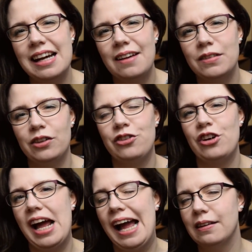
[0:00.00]
I'm not
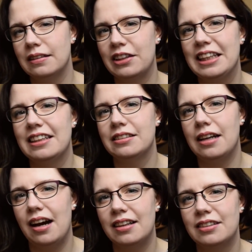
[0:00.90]
sure how great their
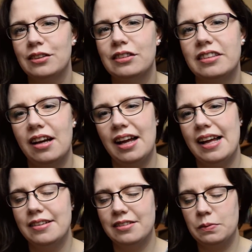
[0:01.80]
dark tones are,
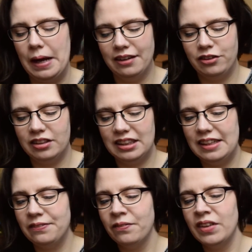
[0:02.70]

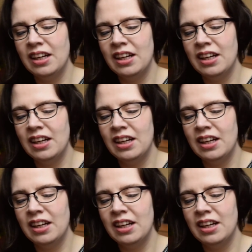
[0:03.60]
especially.